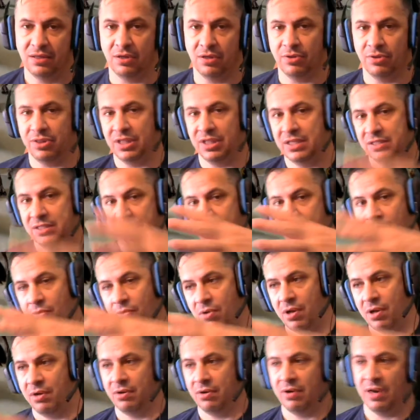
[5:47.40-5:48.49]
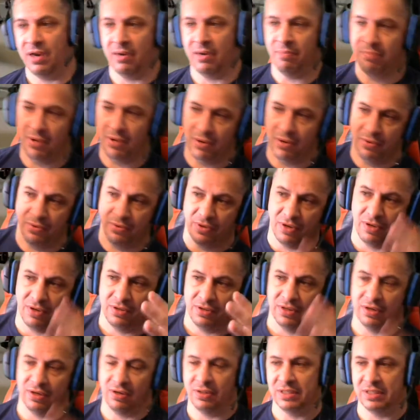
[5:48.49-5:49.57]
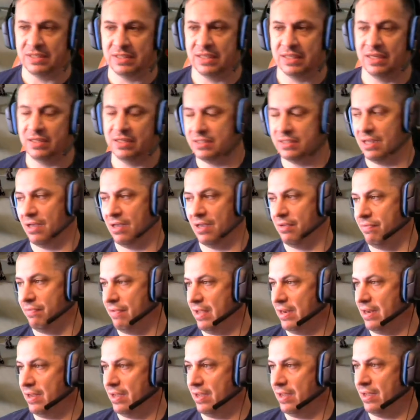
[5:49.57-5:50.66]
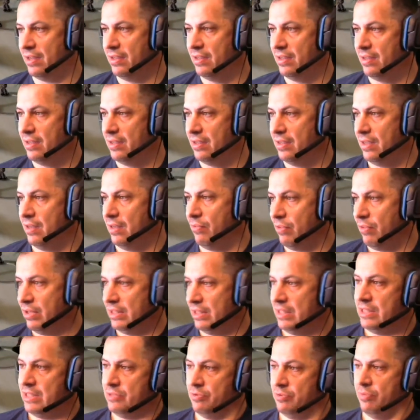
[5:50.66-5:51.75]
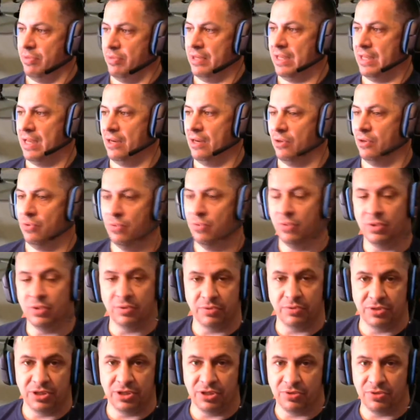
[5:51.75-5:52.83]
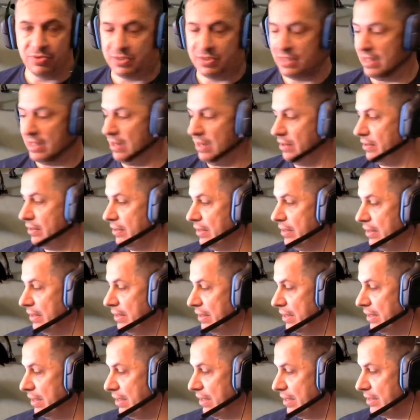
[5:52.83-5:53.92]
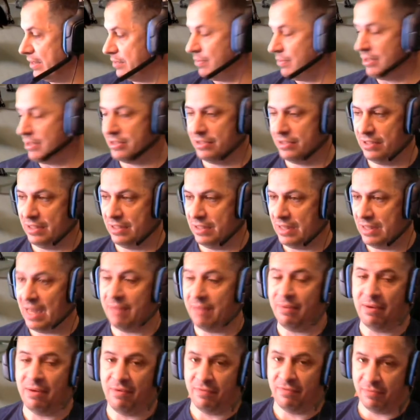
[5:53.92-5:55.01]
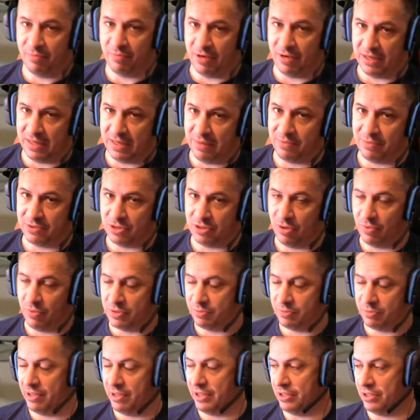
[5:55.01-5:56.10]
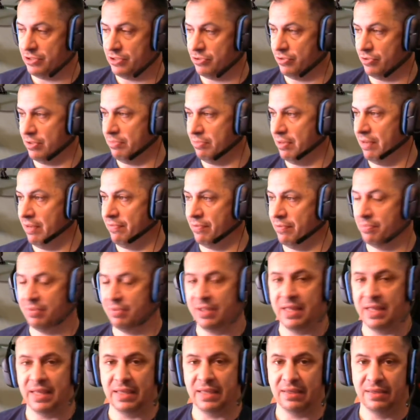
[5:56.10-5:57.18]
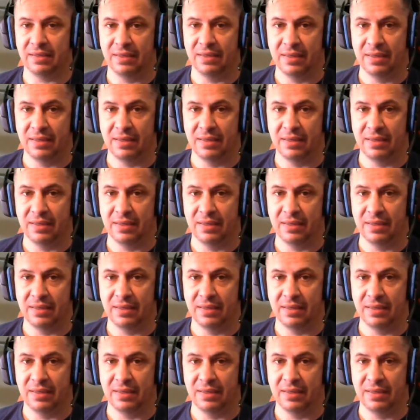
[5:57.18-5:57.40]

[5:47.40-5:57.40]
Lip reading: things in the water. I had a boat and all this kind of stuff, and one of these would have been kind of cool to use in there, especially not my river break game because no one's playing a druid. But if you're playing,